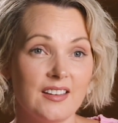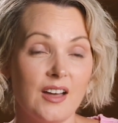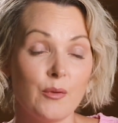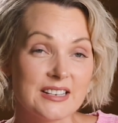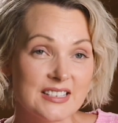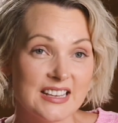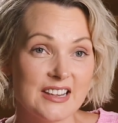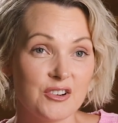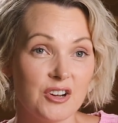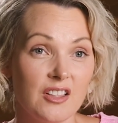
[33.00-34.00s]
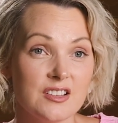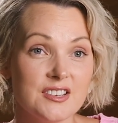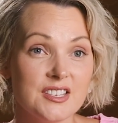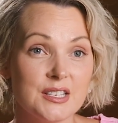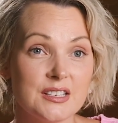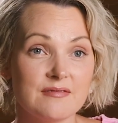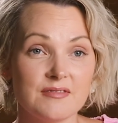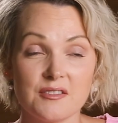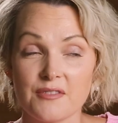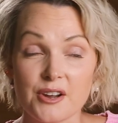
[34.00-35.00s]
I went to see an
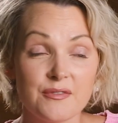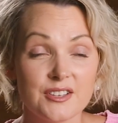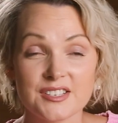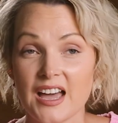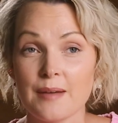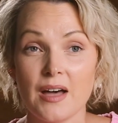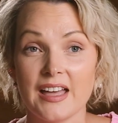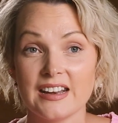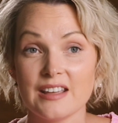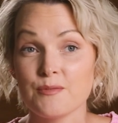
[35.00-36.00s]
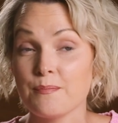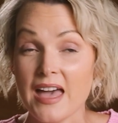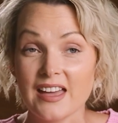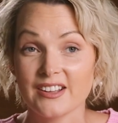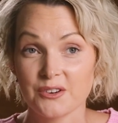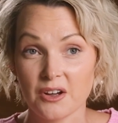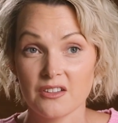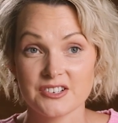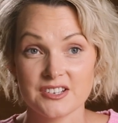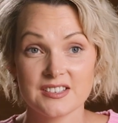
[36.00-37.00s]
oncologist the very first time I had ever met an
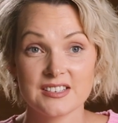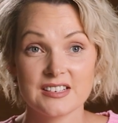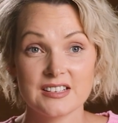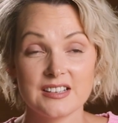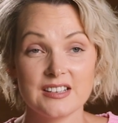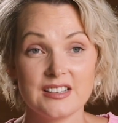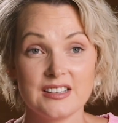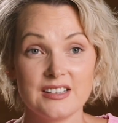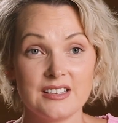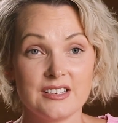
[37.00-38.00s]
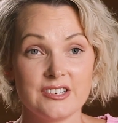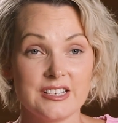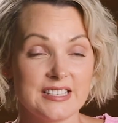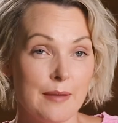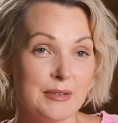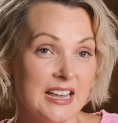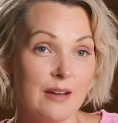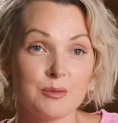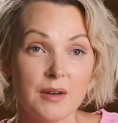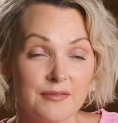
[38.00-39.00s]
oncologist. She sat me
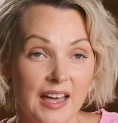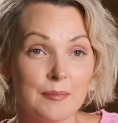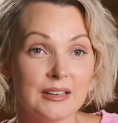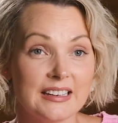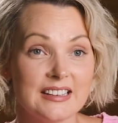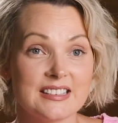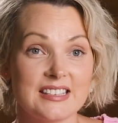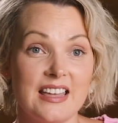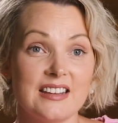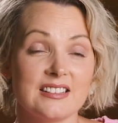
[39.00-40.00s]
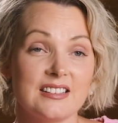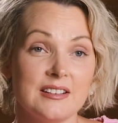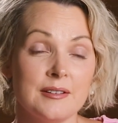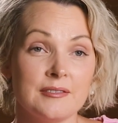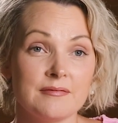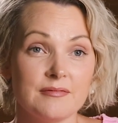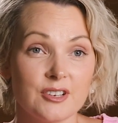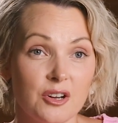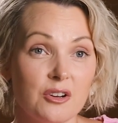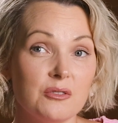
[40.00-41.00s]
down with my family and said,
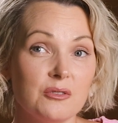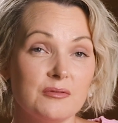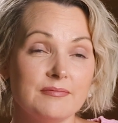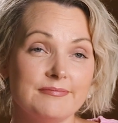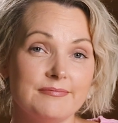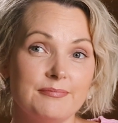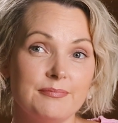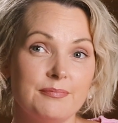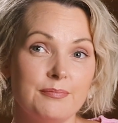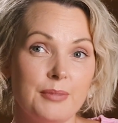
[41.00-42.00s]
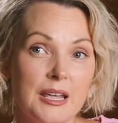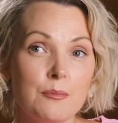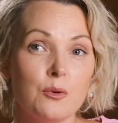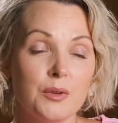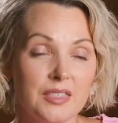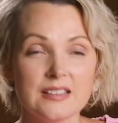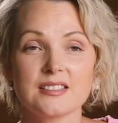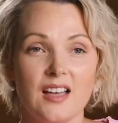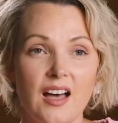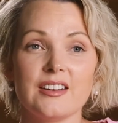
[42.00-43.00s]
"Nicole, people with
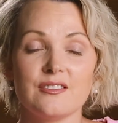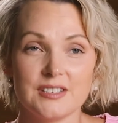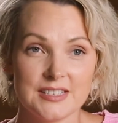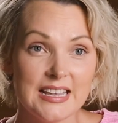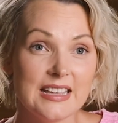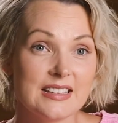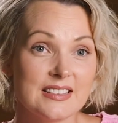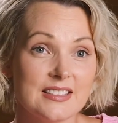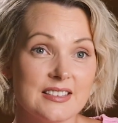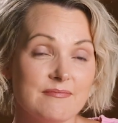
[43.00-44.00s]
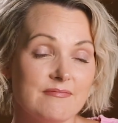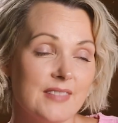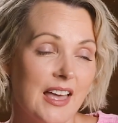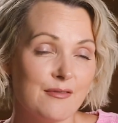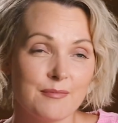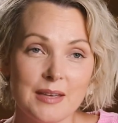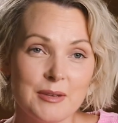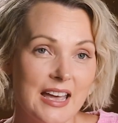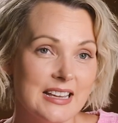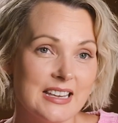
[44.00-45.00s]
this kind of disease have
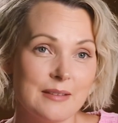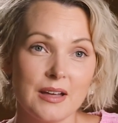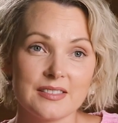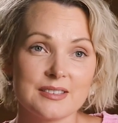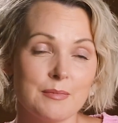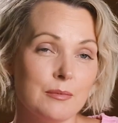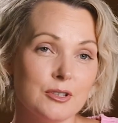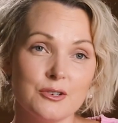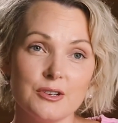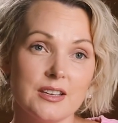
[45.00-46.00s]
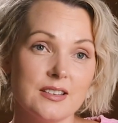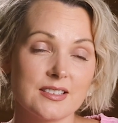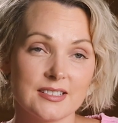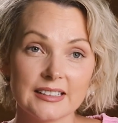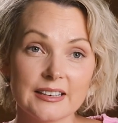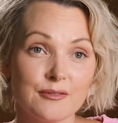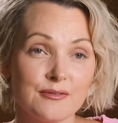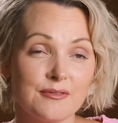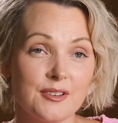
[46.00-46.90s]
maybe 18 months, maybe 2 years to live.